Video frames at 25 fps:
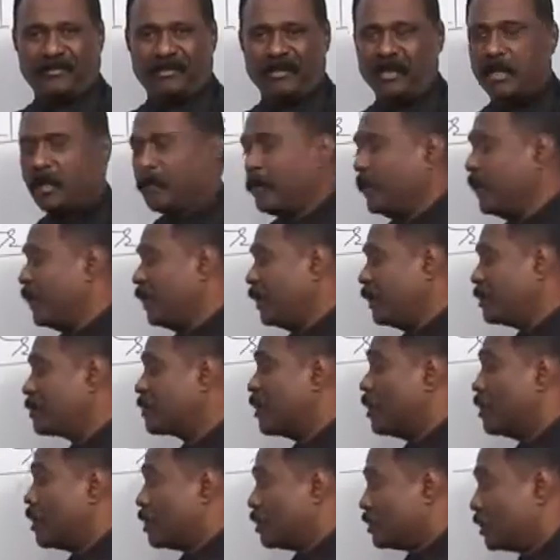That means
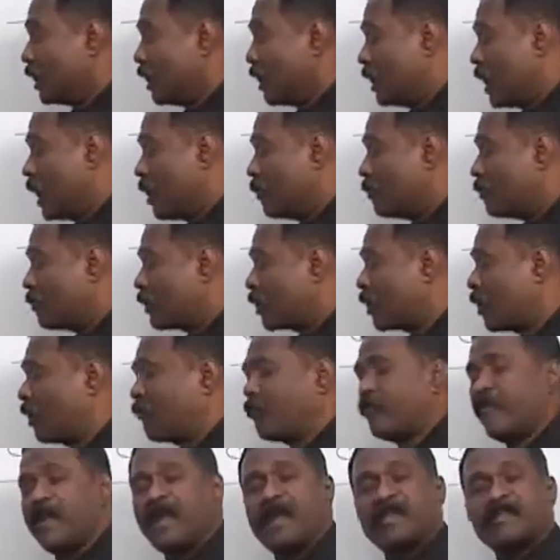the number
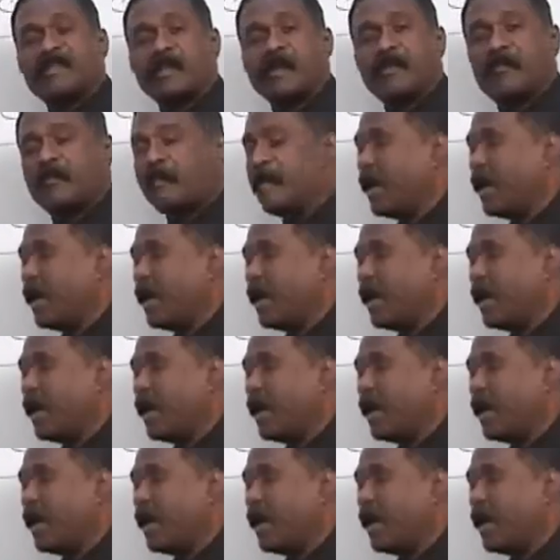of ways of